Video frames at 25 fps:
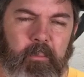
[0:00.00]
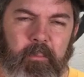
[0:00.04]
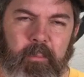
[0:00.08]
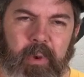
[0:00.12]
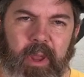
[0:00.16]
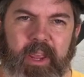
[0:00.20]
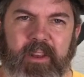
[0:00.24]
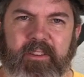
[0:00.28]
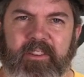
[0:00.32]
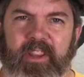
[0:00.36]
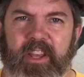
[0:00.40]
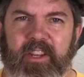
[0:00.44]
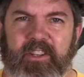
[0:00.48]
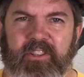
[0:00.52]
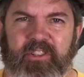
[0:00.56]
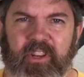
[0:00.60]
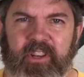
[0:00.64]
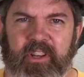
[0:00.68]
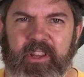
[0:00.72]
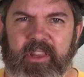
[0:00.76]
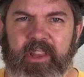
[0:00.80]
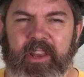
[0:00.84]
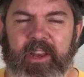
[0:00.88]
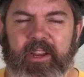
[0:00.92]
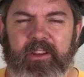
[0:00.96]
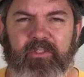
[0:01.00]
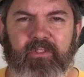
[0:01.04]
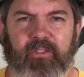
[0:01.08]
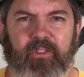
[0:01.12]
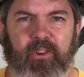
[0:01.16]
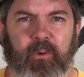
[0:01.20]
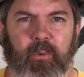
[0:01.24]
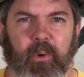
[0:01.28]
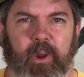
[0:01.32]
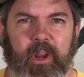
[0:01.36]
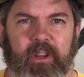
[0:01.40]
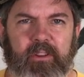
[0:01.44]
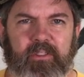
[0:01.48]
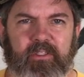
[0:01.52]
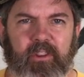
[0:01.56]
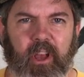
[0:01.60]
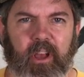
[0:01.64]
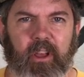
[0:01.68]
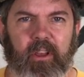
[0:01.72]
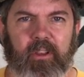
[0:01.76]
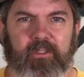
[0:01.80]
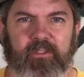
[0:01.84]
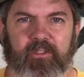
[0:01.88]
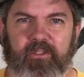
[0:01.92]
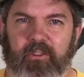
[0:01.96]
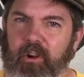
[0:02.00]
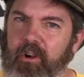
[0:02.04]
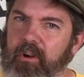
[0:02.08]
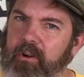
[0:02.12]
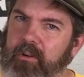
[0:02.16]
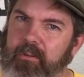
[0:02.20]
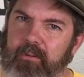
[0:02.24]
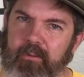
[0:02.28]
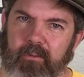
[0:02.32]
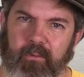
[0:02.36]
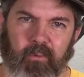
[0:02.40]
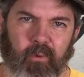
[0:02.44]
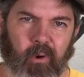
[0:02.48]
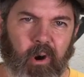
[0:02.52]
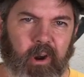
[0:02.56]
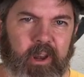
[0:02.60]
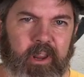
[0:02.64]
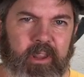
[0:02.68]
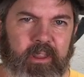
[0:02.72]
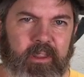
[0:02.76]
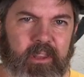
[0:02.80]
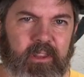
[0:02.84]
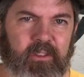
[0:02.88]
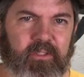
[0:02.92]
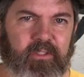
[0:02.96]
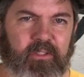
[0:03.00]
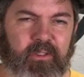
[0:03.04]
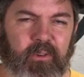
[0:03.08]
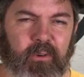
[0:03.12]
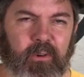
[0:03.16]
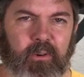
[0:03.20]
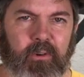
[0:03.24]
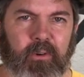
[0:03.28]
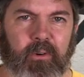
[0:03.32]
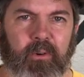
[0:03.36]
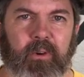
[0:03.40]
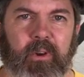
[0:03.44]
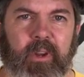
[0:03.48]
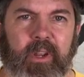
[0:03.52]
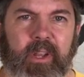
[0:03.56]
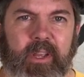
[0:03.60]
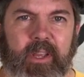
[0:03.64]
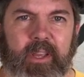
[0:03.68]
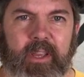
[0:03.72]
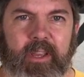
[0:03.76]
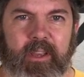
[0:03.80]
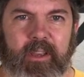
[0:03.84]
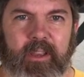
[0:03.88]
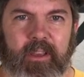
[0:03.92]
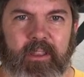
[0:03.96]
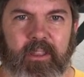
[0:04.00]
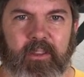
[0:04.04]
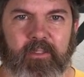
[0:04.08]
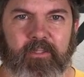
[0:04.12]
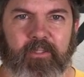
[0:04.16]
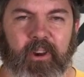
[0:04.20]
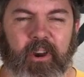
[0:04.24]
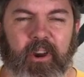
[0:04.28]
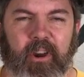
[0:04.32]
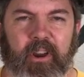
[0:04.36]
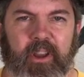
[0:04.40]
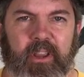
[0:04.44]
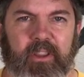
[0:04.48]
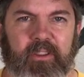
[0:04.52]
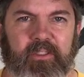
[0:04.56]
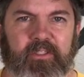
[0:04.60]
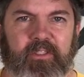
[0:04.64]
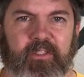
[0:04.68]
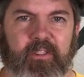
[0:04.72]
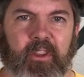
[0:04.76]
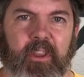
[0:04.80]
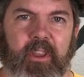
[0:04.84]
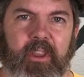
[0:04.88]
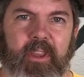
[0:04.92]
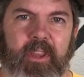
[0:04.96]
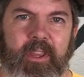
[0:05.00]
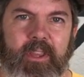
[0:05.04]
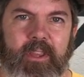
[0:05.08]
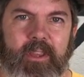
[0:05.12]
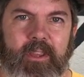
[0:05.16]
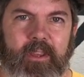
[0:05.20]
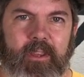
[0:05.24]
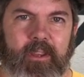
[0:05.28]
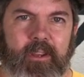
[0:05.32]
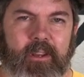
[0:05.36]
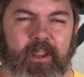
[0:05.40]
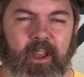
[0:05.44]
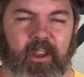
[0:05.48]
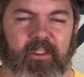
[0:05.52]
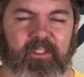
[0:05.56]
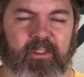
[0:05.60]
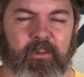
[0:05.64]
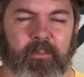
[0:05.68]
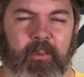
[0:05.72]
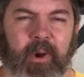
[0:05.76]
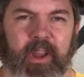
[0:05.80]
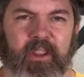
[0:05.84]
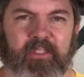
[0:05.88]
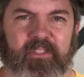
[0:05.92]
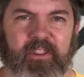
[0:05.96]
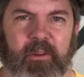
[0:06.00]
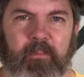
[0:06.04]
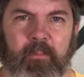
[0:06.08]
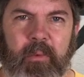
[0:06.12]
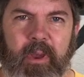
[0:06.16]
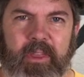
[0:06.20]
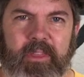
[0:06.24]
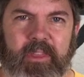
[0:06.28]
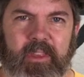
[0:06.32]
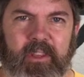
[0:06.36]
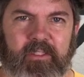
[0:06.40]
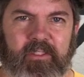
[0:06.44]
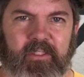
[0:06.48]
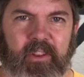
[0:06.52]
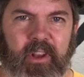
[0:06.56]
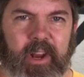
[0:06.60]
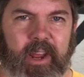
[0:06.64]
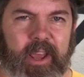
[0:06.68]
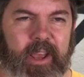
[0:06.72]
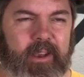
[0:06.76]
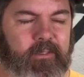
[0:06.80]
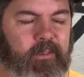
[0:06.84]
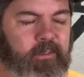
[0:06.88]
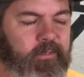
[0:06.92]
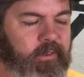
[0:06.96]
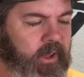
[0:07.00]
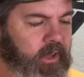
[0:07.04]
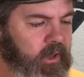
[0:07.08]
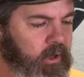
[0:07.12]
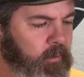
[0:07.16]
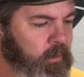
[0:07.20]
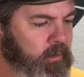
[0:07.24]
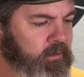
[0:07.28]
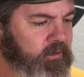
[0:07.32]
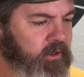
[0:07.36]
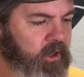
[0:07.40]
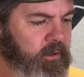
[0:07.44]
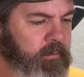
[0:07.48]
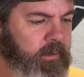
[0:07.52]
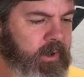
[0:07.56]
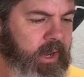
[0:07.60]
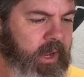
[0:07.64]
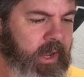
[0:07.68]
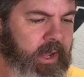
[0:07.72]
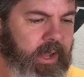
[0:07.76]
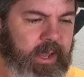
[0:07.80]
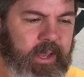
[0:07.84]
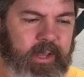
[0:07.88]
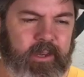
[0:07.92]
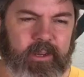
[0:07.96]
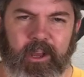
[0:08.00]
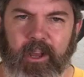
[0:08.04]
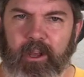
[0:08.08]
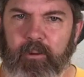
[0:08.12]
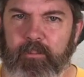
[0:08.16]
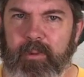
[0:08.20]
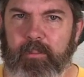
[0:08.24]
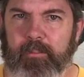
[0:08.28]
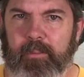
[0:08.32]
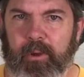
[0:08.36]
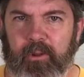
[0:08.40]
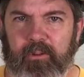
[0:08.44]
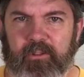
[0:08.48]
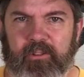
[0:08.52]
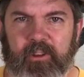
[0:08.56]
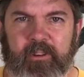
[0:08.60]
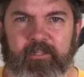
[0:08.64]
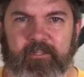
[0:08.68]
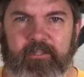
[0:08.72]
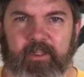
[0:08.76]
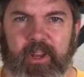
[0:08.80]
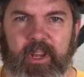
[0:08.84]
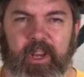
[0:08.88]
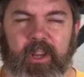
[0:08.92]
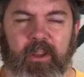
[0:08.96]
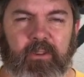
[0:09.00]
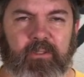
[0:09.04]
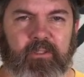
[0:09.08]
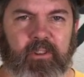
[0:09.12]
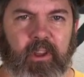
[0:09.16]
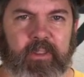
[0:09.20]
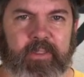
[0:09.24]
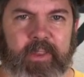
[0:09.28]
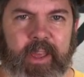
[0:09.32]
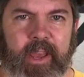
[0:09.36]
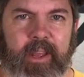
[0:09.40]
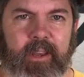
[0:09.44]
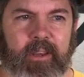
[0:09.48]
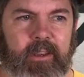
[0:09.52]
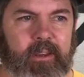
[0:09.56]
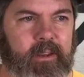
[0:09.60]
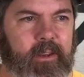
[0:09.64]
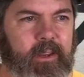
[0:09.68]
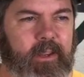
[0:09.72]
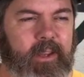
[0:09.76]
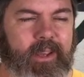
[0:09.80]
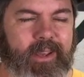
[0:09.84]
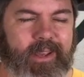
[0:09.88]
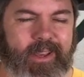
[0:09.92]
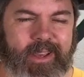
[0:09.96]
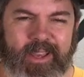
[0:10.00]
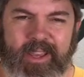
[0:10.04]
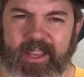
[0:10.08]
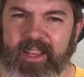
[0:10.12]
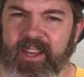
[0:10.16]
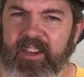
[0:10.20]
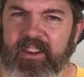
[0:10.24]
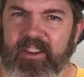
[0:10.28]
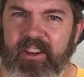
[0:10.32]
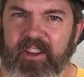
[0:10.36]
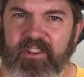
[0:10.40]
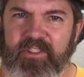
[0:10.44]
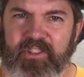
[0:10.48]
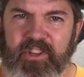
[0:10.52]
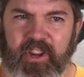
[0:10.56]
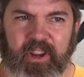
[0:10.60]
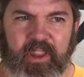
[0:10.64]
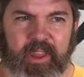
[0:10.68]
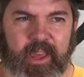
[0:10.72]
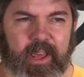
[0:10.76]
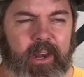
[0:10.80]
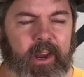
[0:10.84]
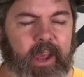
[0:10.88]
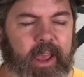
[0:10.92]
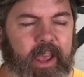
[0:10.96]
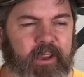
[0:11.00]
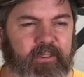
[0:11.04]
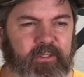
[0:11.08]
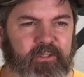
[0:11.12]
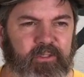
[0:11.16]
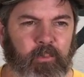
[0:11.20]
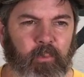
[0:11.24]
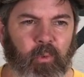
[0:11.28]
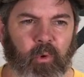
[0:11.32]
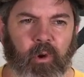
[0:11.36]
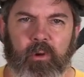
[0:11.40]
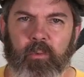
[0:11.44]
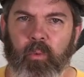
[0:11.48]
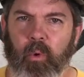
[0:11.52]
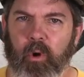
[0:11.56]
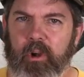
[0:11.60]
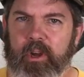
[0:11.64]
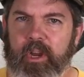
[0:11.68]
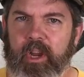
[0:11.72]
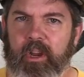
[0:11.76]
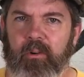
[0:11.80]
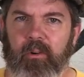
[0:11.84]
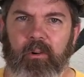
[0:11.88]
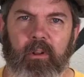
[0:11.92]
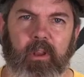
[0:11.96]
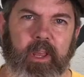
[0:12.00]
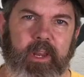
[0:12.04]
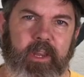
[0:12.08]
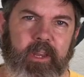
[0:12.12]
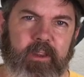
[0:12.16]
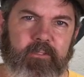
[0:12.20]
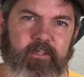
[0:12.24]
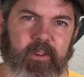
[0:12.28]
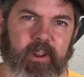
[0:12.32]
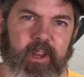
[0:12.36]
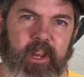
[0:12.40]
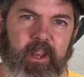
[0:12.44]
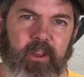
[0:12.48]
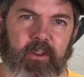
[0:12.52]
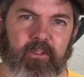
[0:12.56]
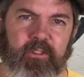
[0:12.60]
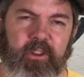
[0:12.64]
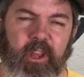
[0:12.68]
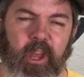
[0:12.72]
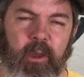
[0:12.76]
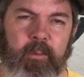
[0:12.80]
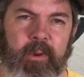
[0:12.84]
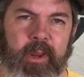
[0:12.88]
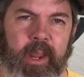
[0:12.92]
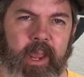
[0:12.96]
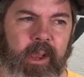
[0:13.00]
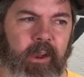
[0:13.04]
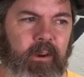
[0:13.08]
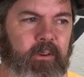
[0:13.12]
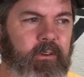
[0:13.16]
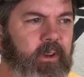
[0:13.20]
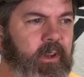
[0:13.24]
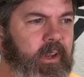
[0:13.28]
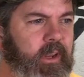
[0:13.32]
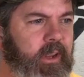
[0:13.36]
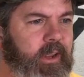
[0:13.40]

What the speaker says: Pay attention in the next few weeks. I'll start running these through the various customizing methods that I have available to me, and I'll be posting videos on that. In addition to that, I have some woodworking related videos coming out,